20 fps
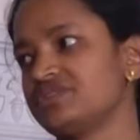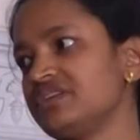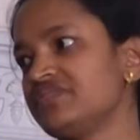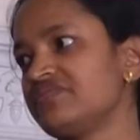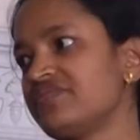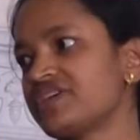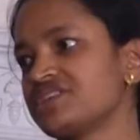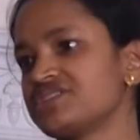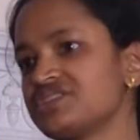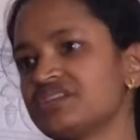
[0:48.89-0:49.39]

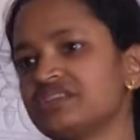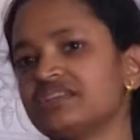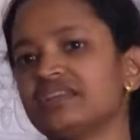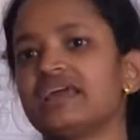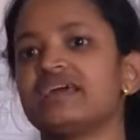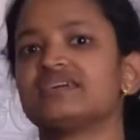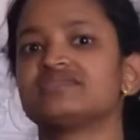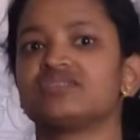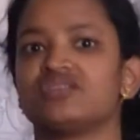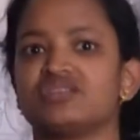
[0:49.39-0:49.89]
infection
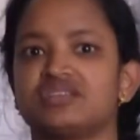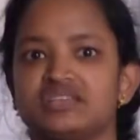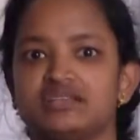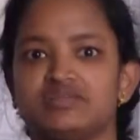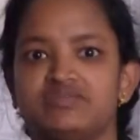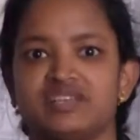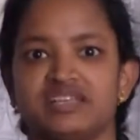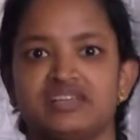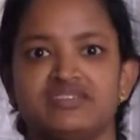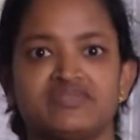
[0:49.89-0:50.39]
has
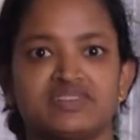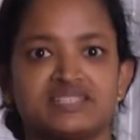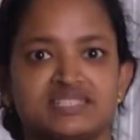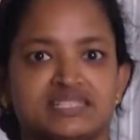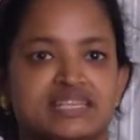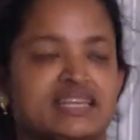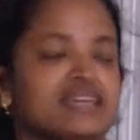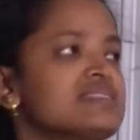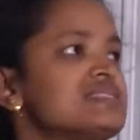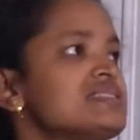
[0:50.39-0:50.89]
already been
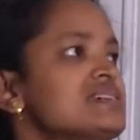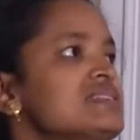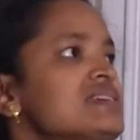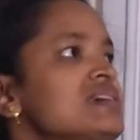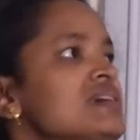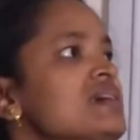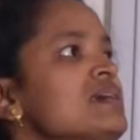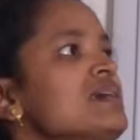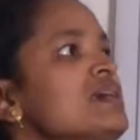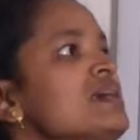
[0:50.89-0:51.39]
investigated,